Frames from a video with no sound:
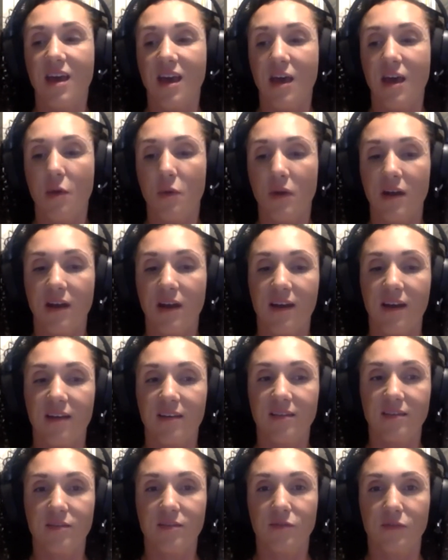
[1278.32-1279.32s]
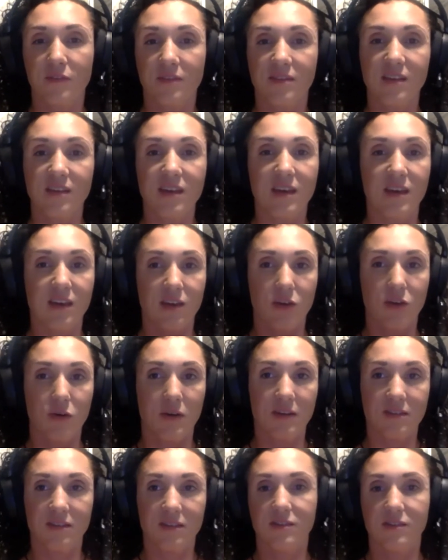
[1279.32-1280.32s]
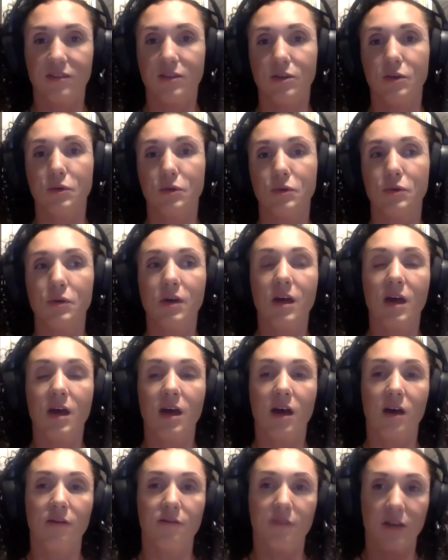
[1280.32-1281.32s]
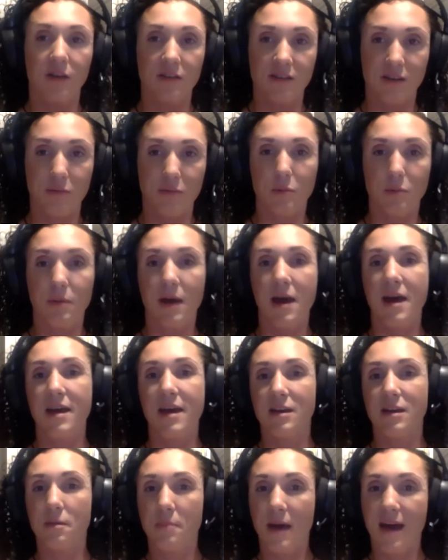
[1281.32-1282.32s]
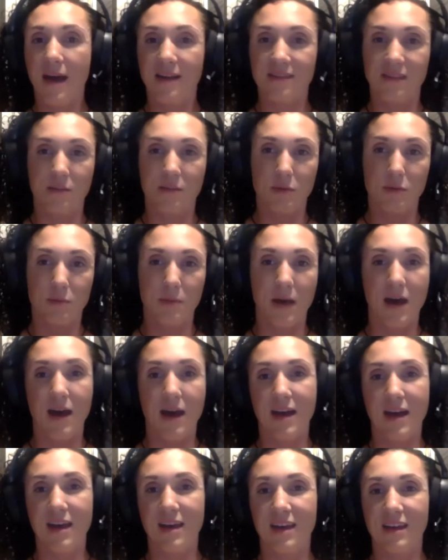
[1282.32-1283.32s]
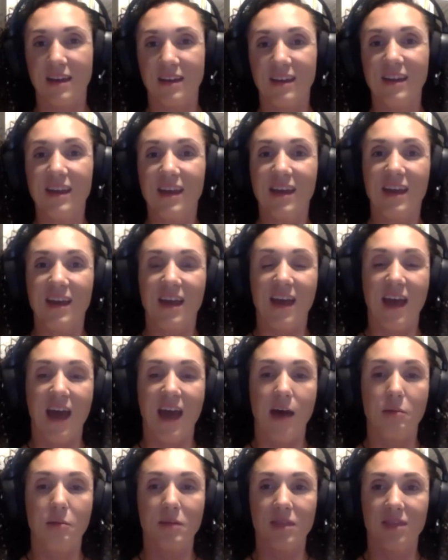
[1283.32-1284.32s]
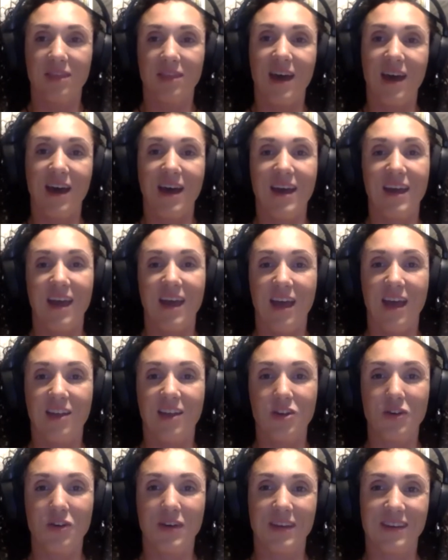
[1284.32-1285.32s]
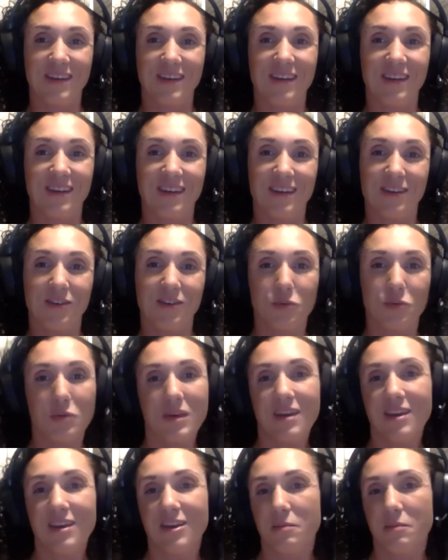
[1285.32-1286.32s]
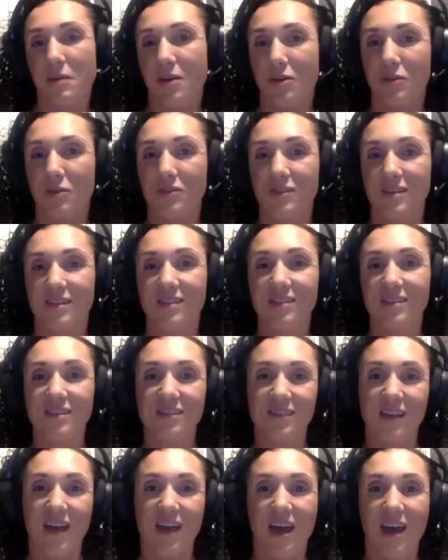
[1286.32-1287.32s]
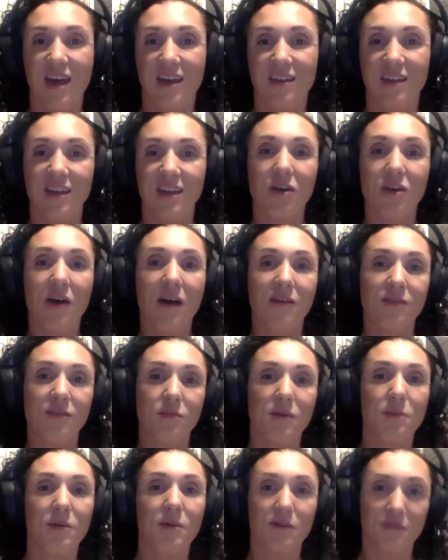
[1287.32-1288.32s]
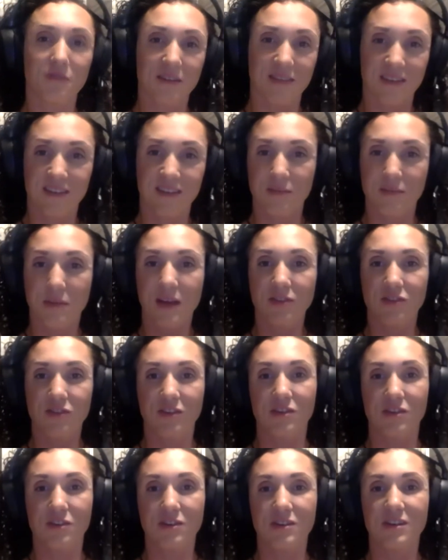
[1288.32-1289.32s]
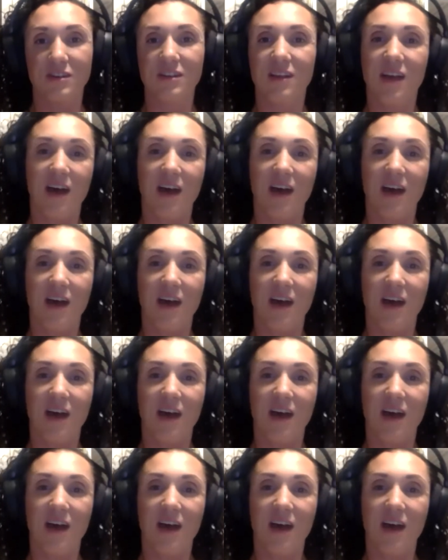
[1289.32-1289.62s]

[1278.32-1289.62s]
Whereas physique, you get to do a front double bi and a back double bi and ab and thigh, and you can tweak your poses and they don't have to be perfectly symmetrical.